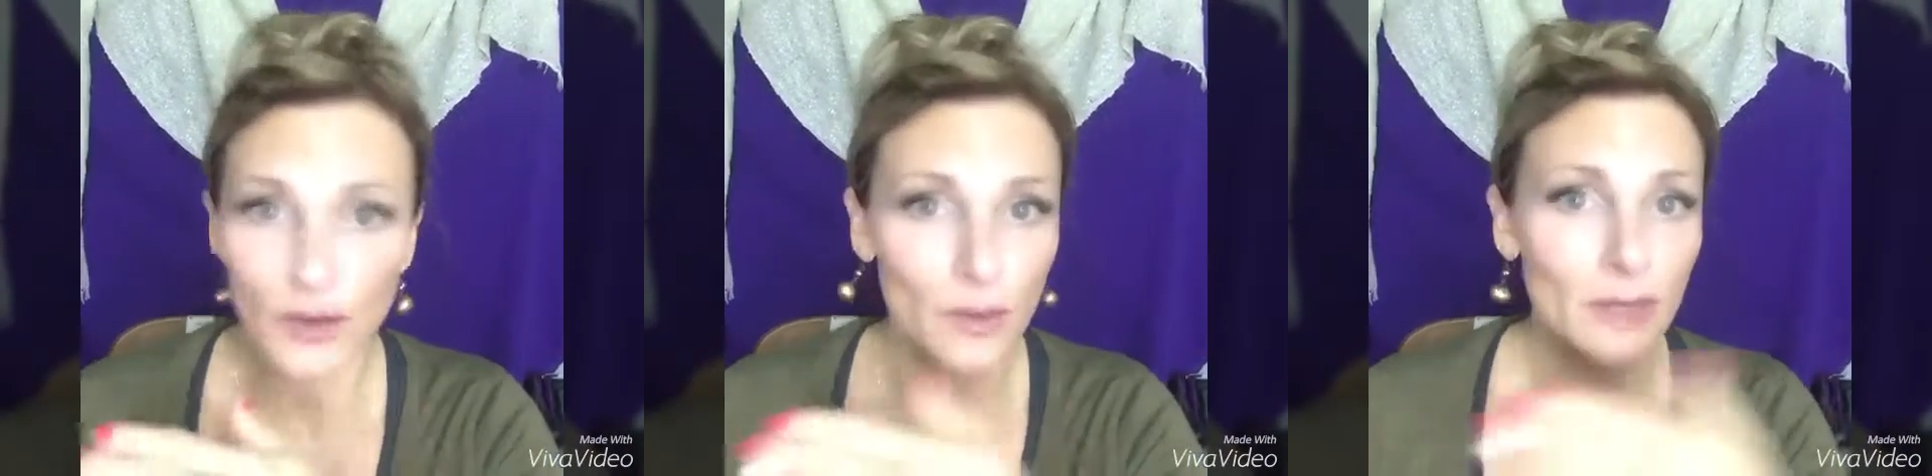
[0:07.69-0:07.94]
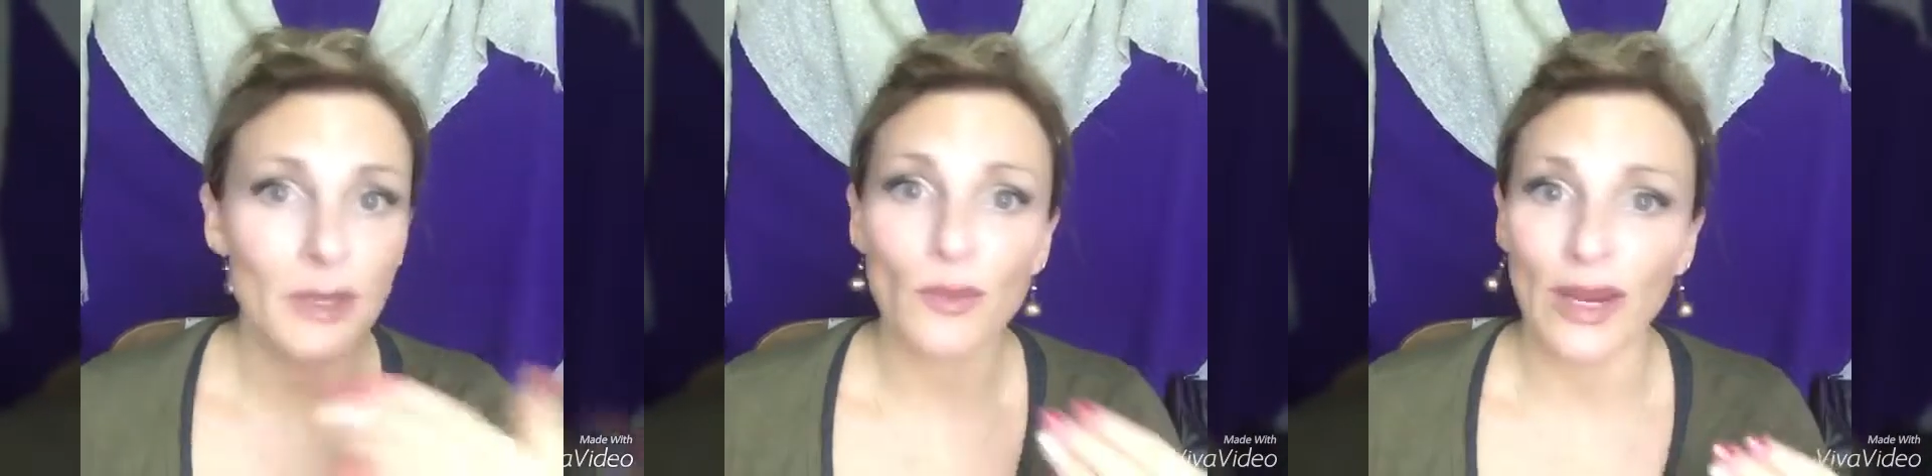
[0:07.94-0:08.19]

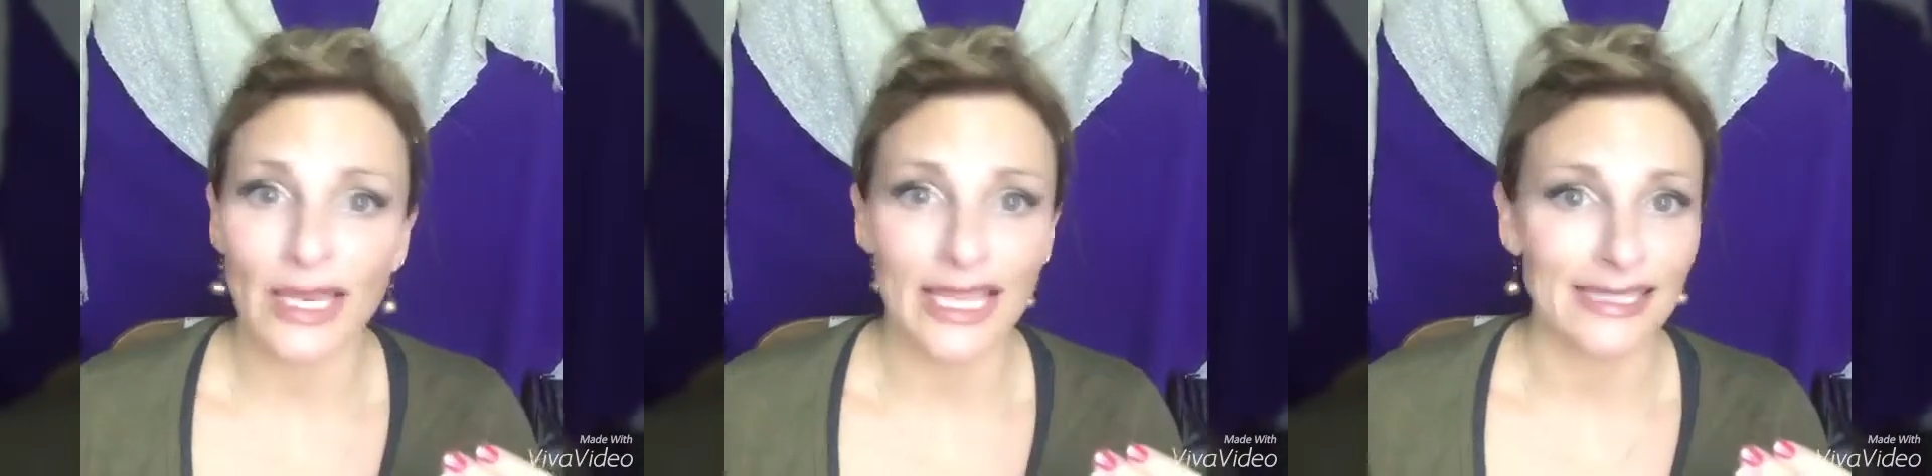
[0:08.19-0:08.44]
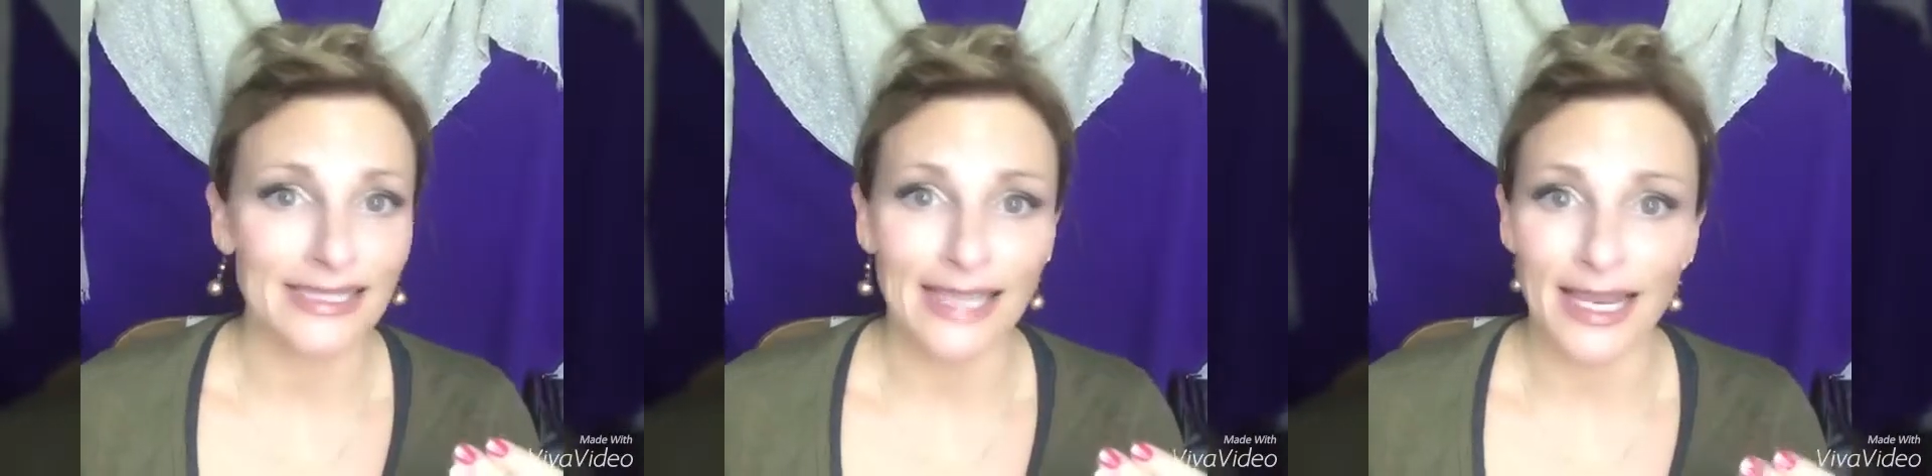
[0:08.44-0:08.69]
if you want to be
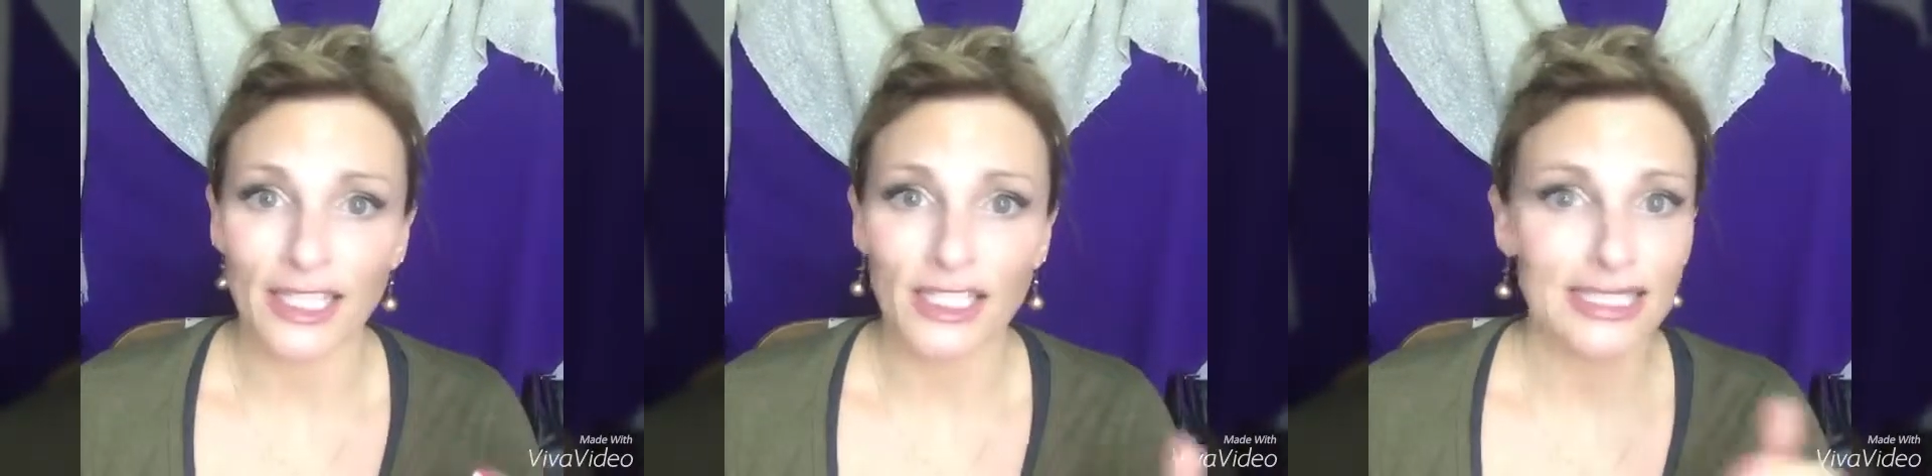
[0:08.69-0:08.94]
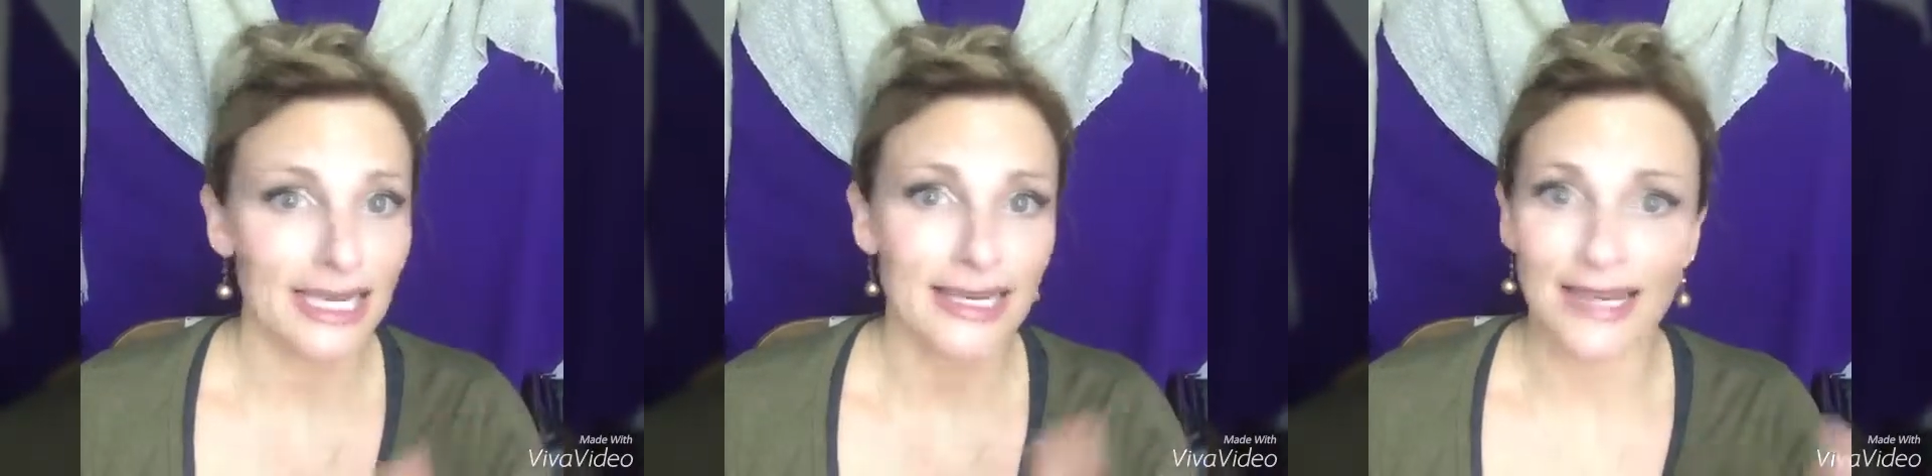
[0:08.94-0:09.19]
ready in
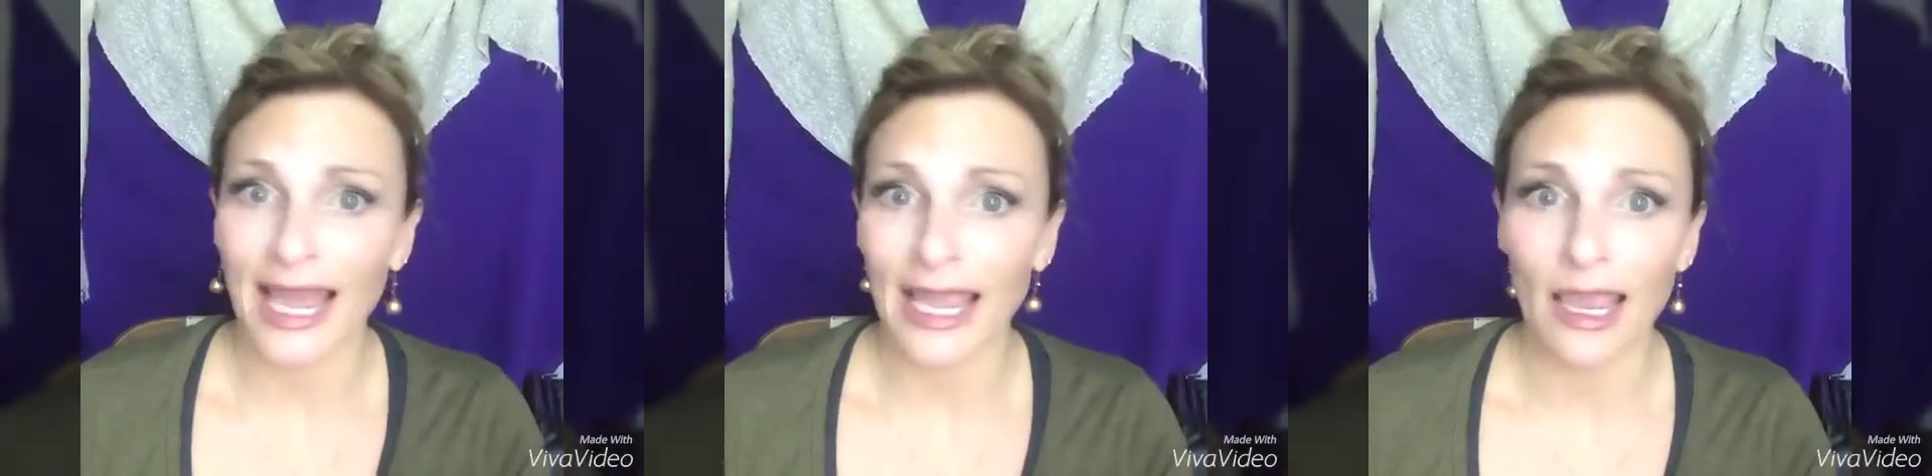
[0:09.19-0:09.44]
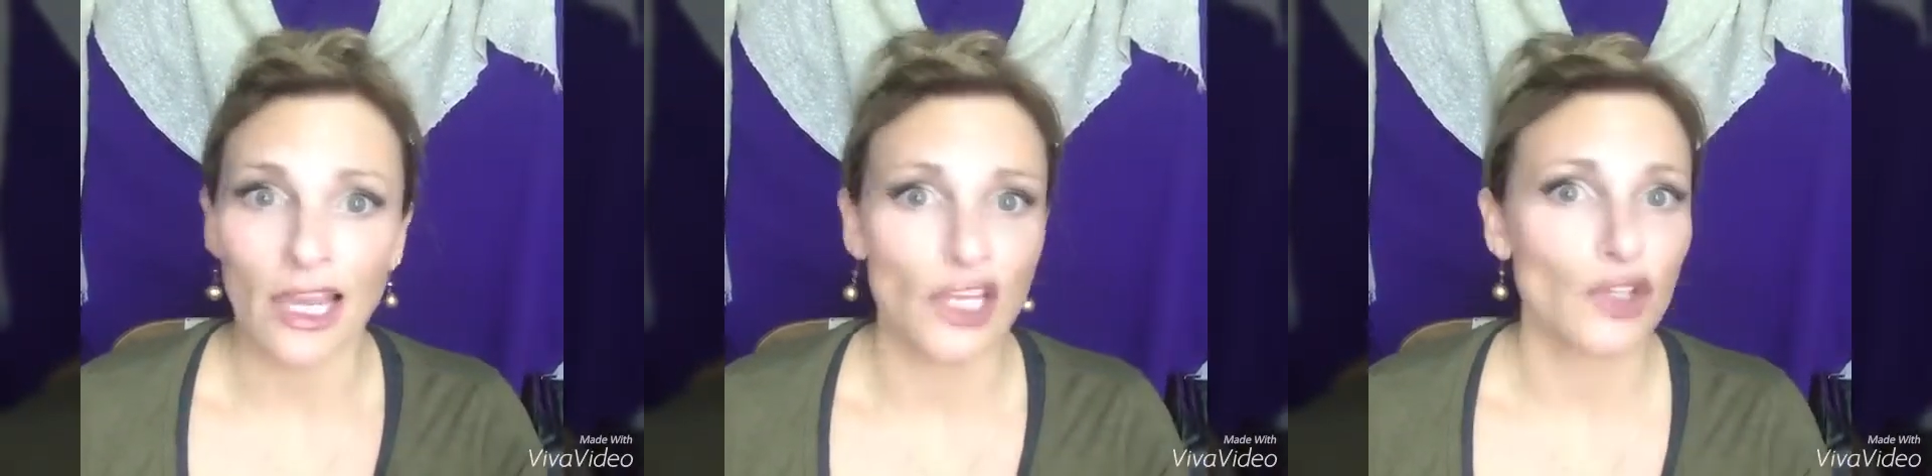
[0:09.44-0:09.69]
seconds, day
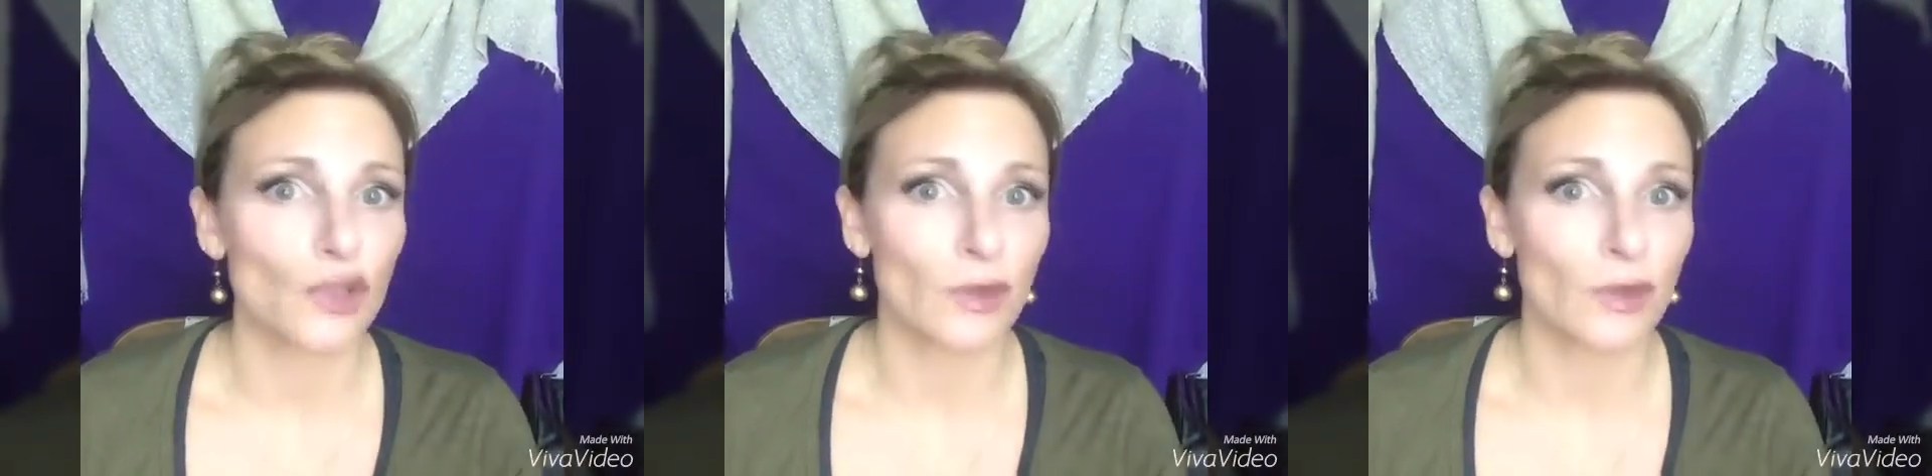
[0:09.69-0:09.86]
to night,